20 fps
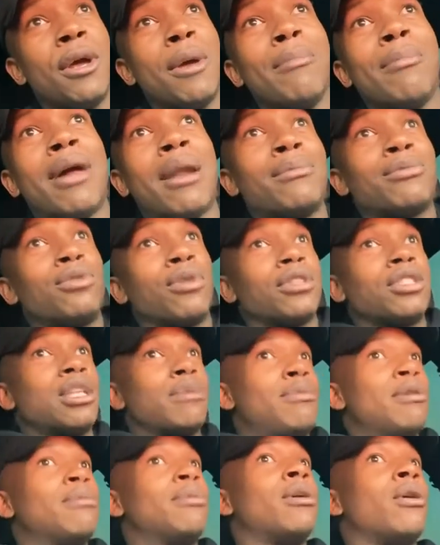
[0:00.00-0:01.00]
but I'm talking to
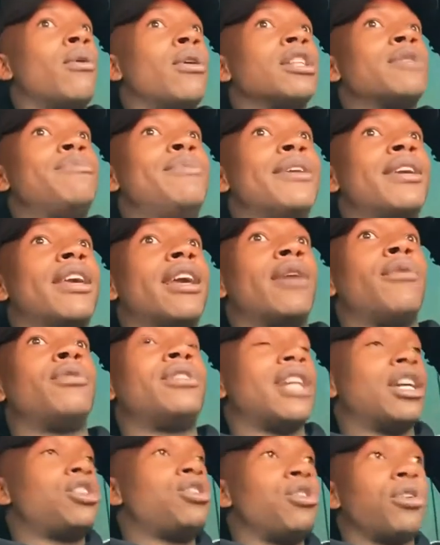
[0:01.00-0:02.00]
people that was speaking,
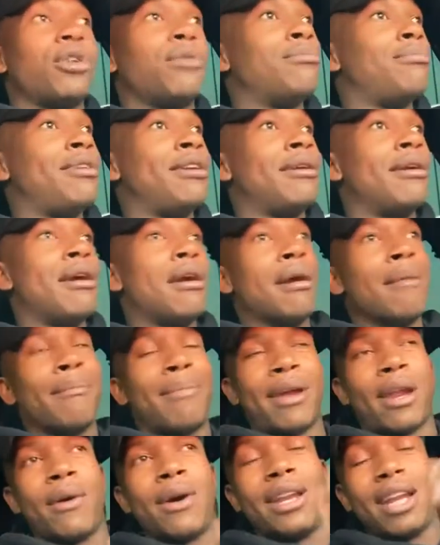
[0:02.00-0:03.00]
which I shouldn't be,
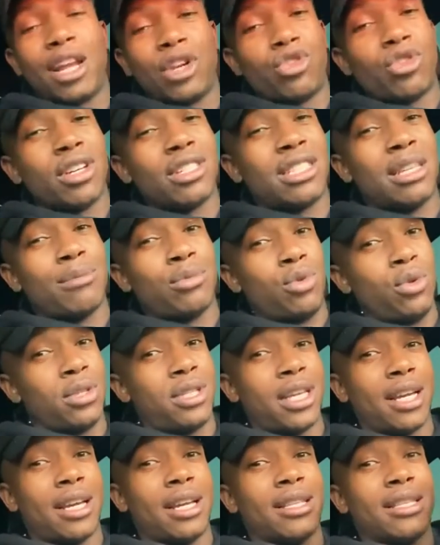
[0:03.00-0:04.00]
but I want to address them 2
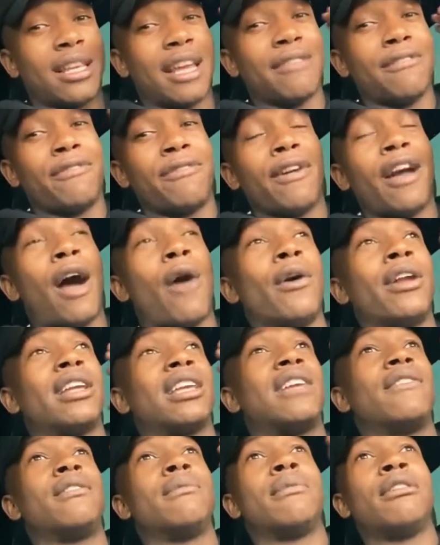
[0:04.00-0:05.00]
seconds, and I want to
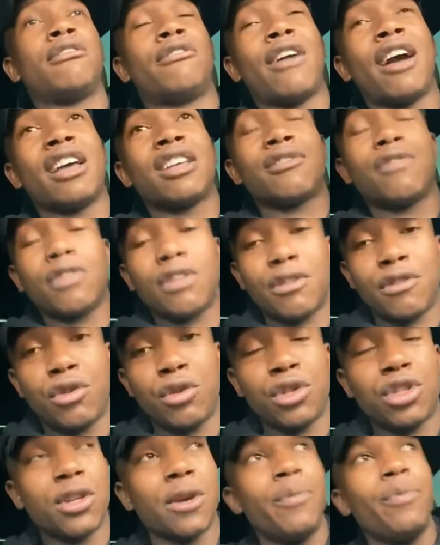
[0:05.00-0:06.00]
give them advice for the
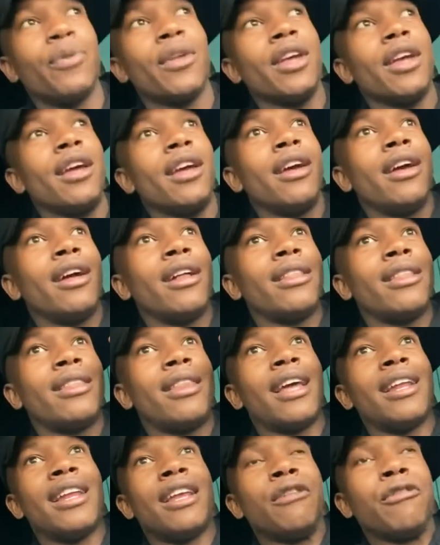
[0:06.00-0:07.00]
future.
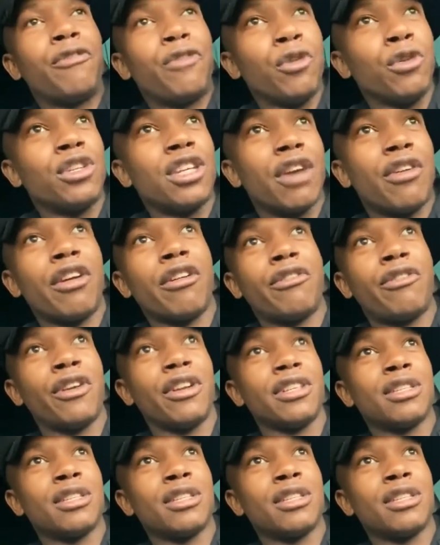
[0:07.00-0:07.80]
That in future reference,